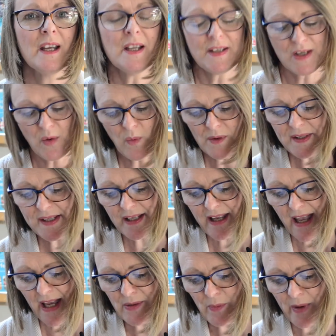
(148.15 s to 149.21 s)
So once
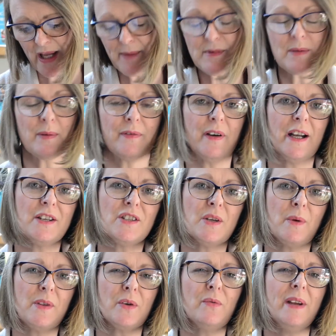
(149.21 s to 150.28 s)
again, we aim to provide you
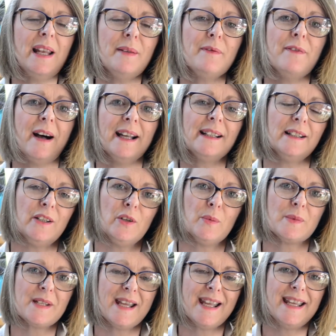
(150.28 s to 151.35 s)
with a really vital
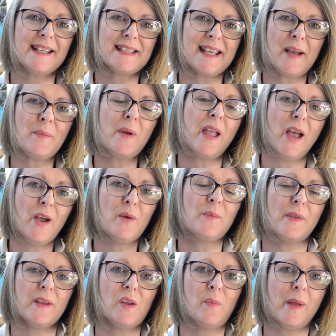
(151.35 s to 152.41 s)
update, and we hope
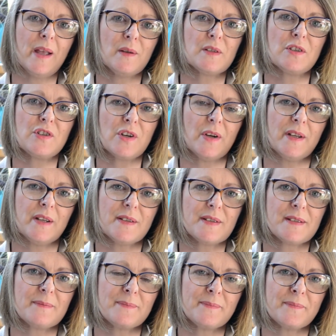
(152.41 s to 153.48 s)
that you'll be able to join us.